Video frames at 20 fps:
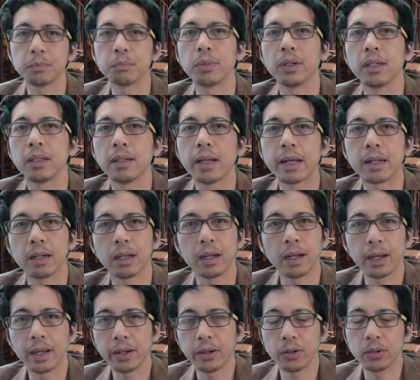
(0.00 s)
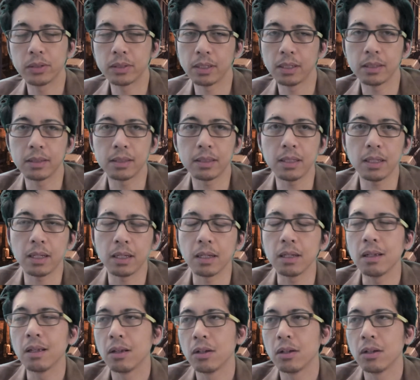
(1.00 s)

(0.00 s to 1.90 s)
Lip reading: but at a higher DC.